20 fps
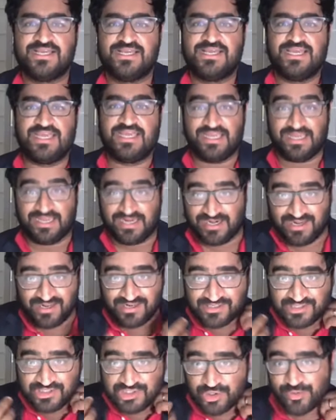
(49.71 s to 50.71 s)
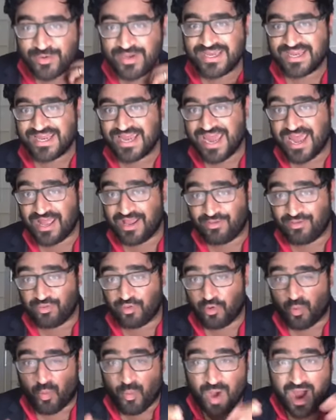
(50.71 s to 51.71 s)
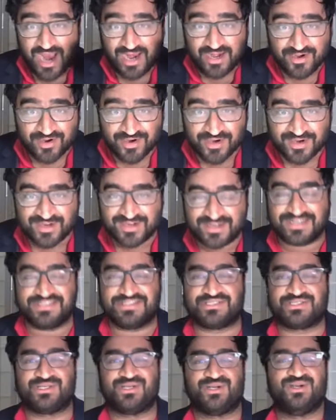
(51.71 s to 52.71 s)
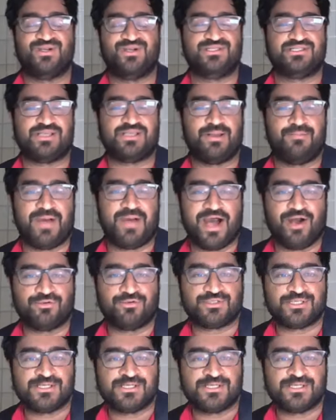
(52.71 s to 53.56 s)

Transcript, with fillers: in doing and the wider concerns about